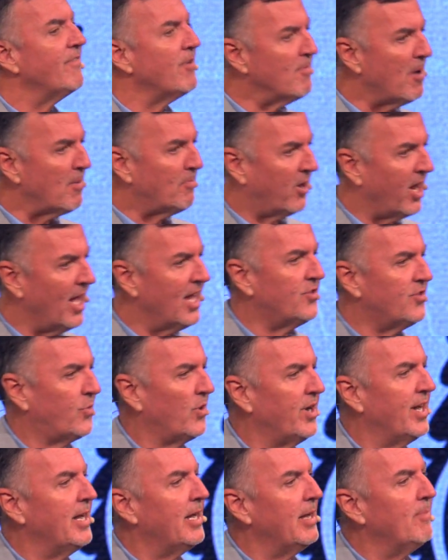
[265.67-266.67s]
him a place
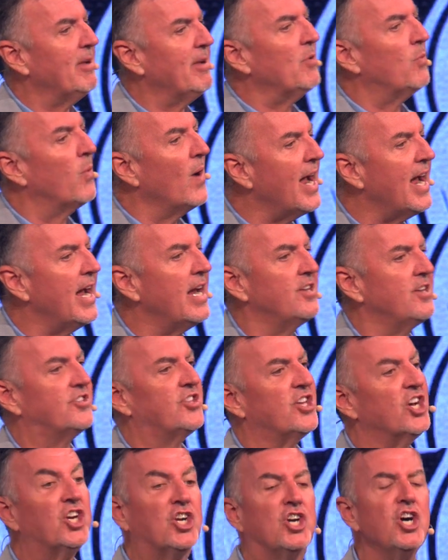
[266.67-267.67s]
where he could be raised
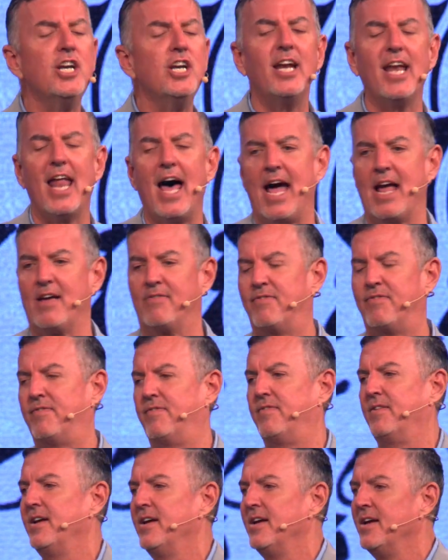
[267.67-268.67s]
the good
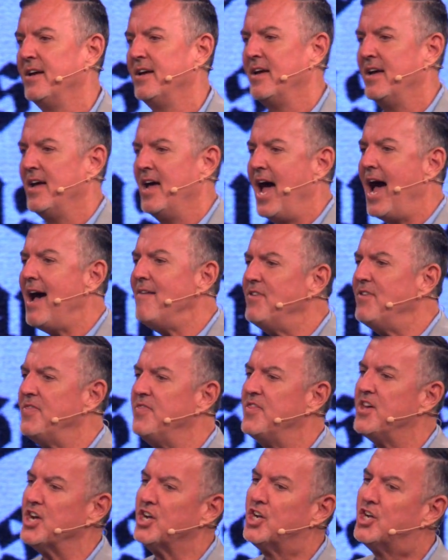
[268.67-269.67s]
life,
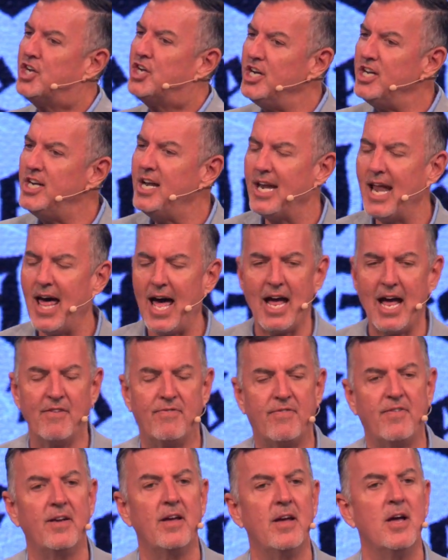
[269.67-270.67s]
having the good
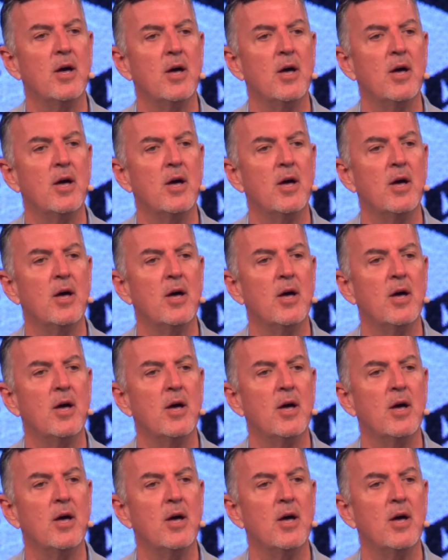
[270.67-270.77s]
life.